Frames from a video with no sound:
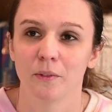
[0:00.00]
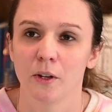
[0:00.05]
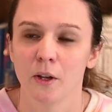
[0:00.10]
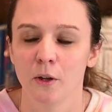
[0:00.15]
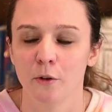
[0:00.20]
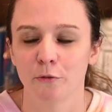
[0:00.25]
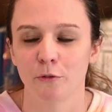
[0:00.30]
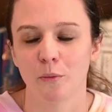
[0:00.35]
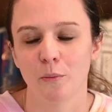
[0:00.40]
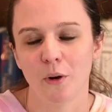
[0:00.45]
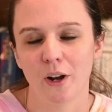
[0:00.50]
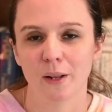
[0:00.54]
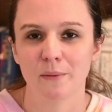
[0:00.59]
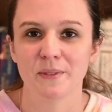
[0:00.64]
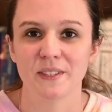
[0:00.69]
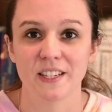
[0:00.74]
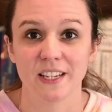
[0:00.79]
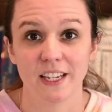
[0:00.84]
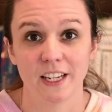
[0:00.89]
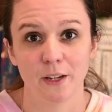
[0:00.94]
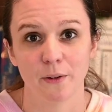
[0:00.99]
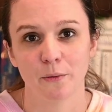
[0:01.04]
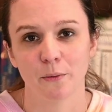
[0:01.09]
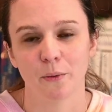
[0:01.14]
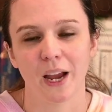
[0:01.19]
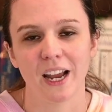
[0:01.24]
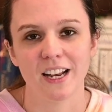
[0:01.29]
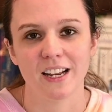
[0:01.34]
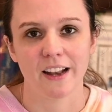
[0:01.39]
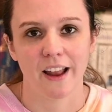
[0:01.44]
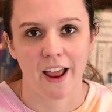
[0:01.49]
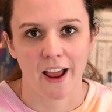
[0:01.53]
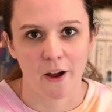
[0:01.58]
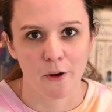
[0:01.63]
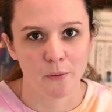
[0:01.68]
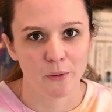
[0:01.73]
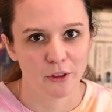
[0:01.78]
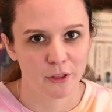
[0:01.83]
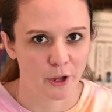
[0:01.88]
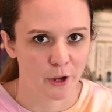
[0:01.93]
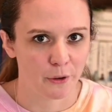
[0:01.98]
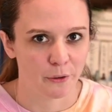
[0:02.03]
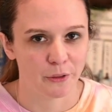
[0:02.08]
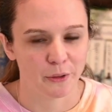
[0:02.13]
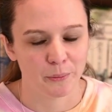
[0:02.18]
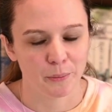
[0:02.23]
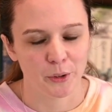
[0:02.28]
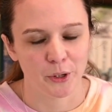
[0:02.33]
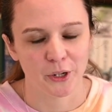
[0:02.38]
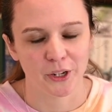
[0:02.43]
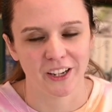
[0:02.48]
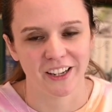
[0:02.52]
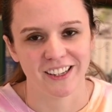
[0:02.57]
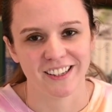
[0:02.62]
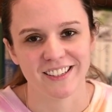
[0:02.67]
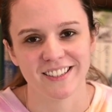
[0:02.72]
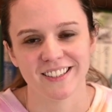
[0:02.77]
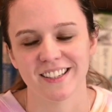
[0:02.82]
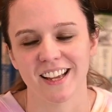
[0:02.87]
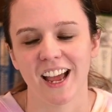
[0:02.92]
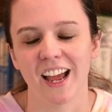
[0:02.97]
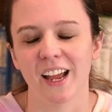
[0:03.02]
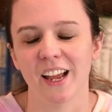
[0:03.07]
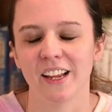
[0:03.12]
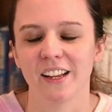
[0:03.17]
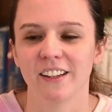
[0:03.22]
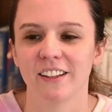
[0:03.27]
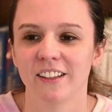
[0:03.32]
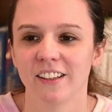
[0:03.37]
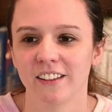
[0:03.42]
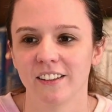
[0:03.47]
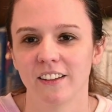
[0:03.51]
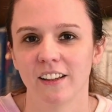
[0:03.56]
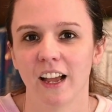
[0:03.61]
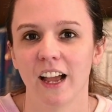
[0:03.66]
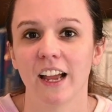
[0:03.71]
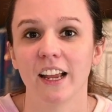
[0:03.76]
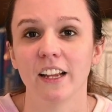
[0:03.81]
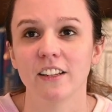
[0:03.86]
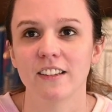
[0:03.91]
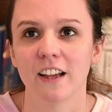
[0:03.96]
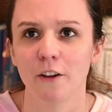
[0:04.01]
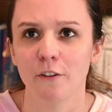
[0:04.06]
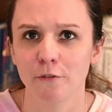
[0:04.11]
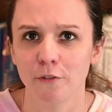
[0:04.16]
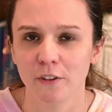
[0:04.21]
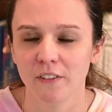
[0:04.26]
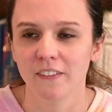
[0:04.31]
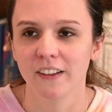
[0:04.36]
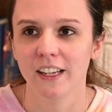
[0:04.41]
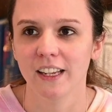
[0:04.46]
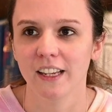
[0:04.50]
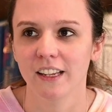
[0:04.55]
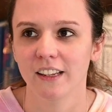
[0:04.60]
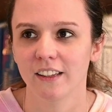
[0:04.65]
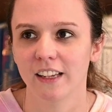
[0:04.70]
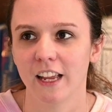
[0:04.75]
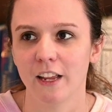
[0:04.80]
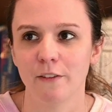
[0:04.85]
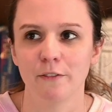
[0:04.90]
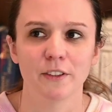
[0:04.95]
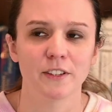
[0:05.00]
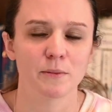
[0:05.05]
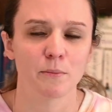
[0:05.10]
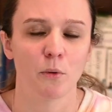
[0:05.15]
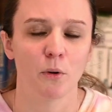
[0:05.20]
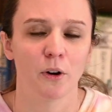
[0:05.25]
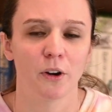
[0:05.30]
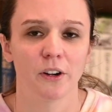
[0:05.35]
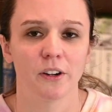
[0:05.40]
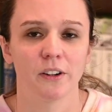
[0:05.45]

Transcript: from what I'm seeing right now with how the book is. I definitely gave this more,